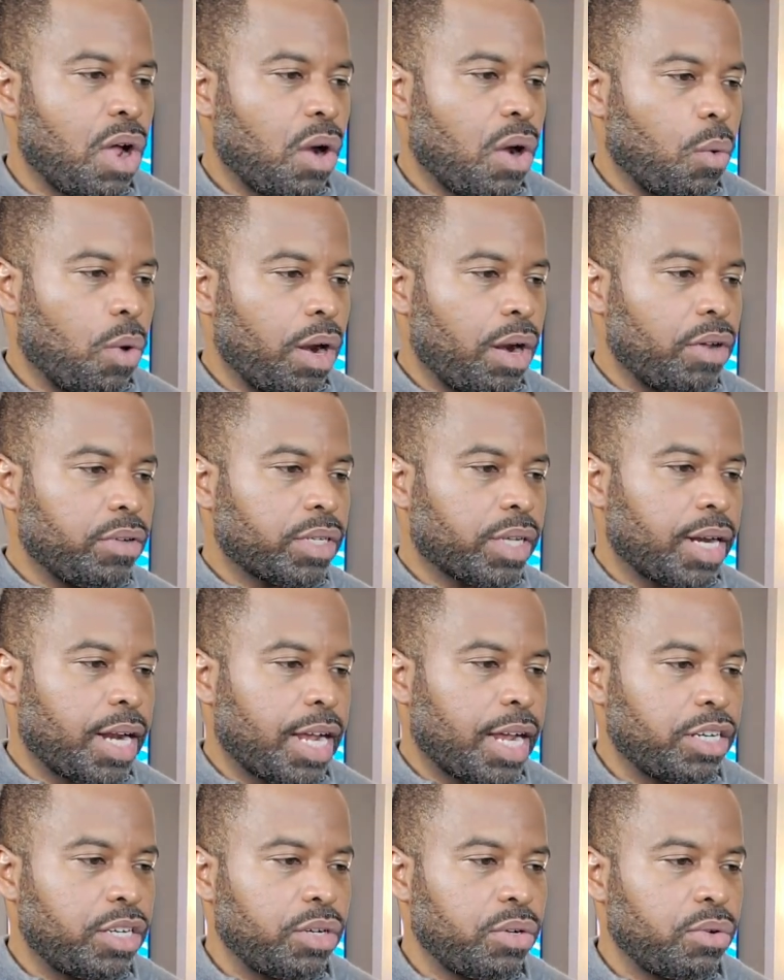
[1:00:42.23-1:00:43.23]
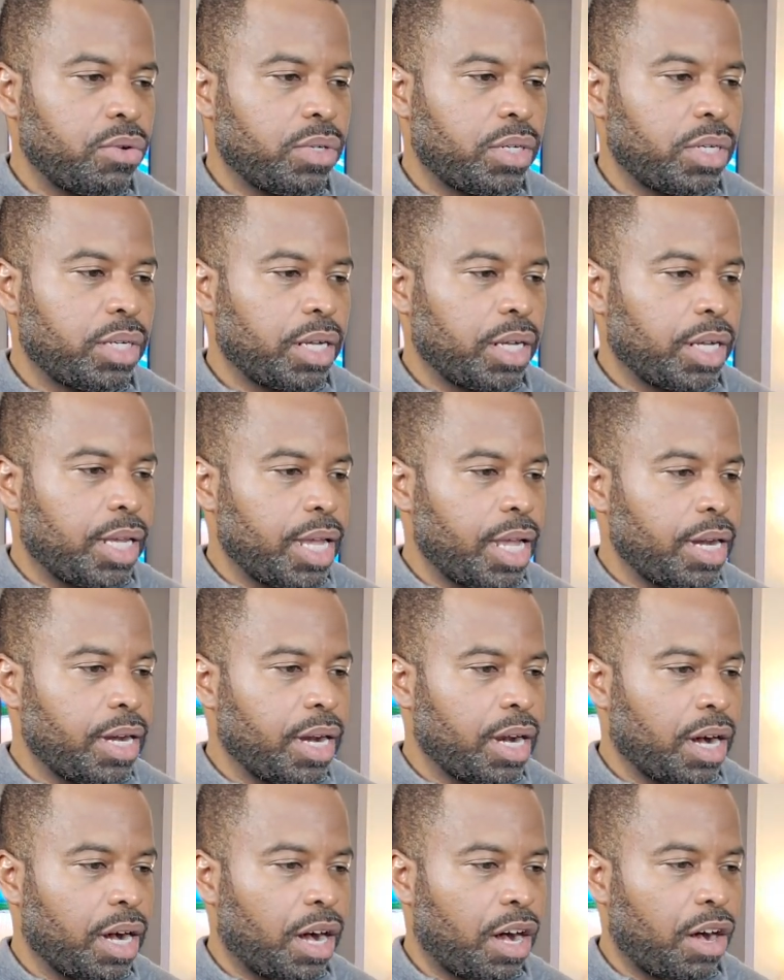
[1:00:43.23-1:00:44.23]
what else can I do to
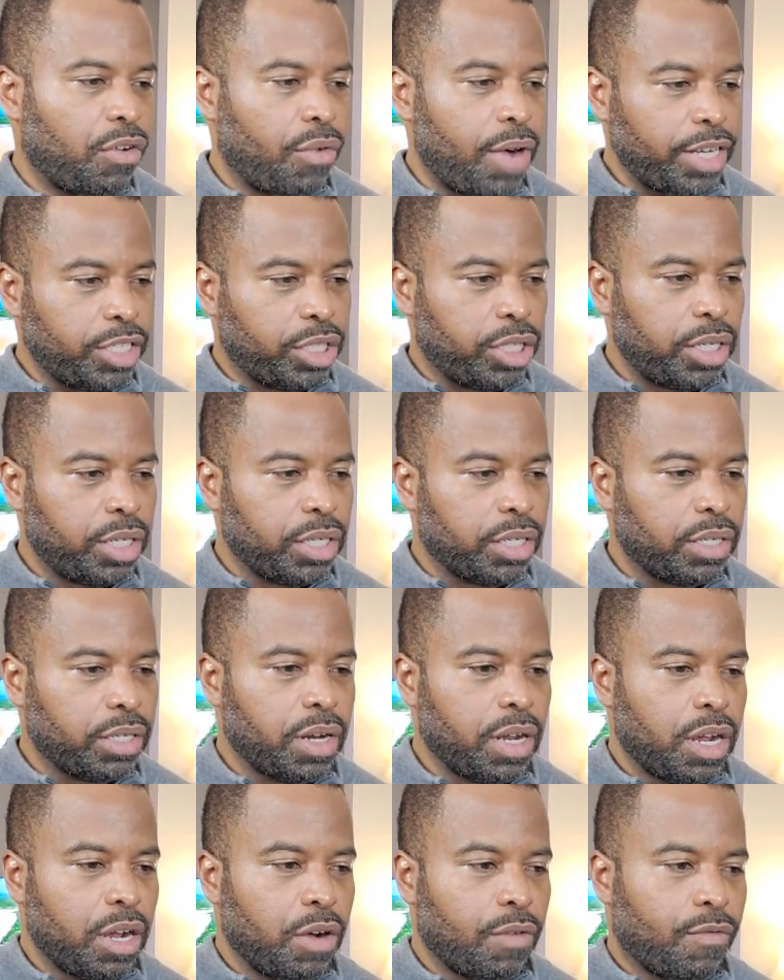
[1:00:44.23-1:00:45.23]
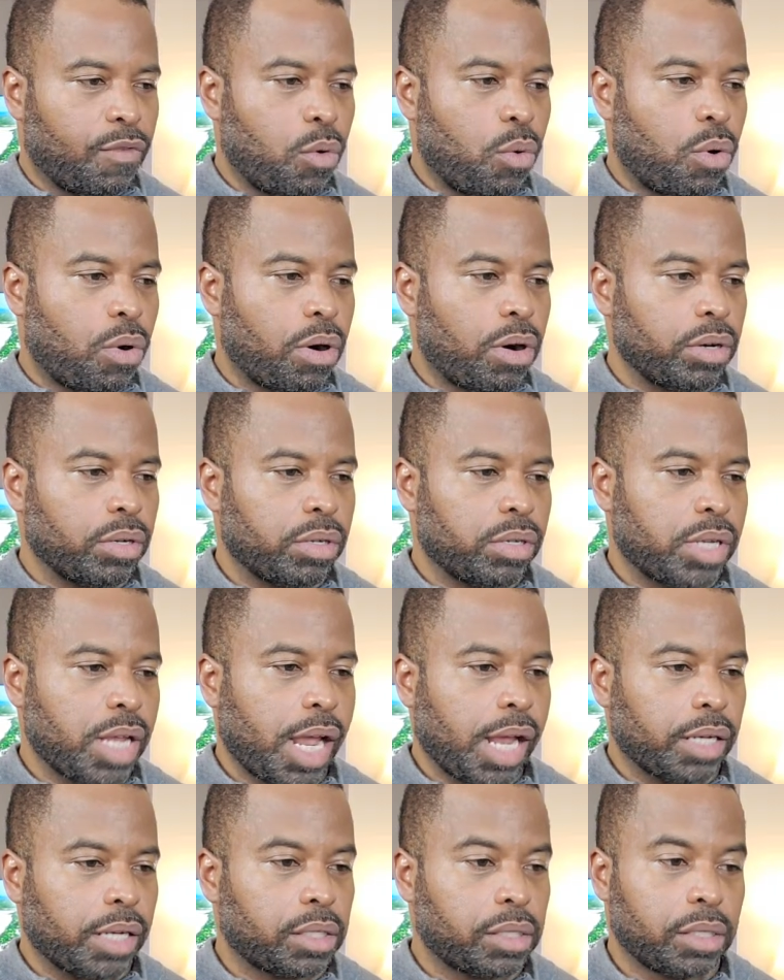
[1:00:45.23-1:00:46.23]
get erections for
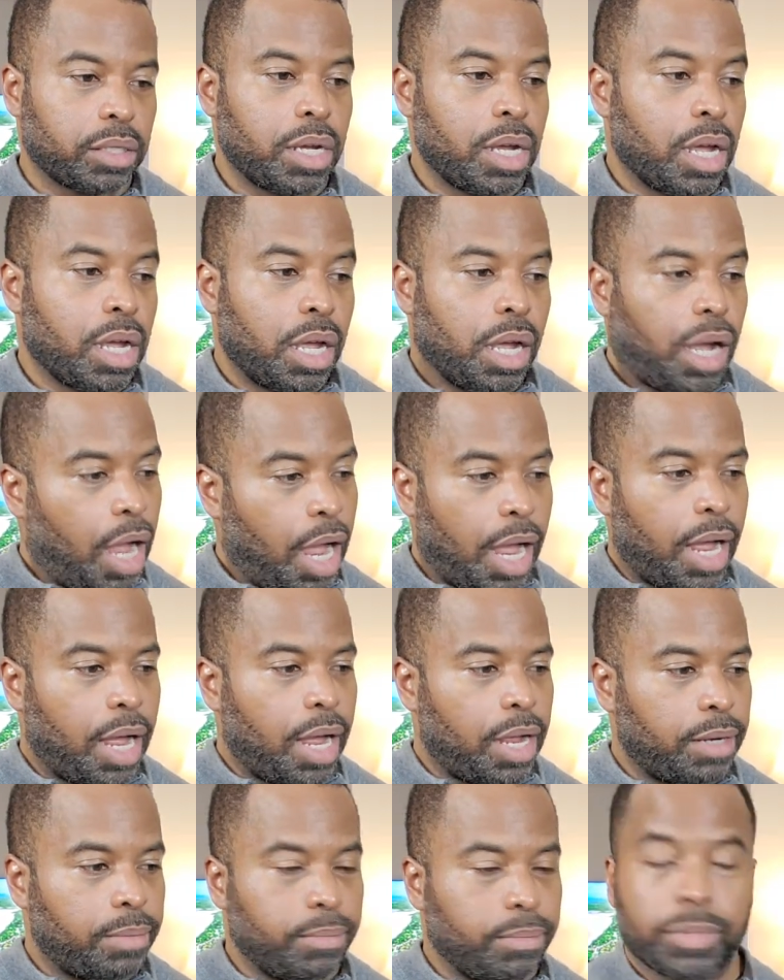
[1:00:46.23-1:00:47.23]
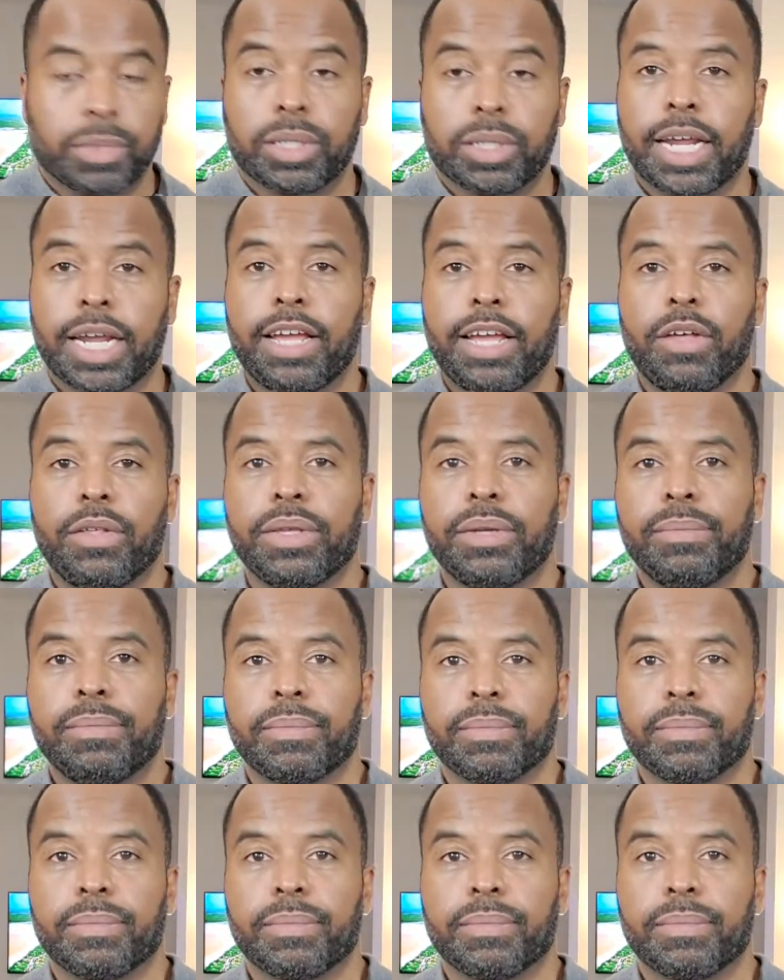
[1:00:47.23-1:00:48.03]
sex? Um, stay healthy.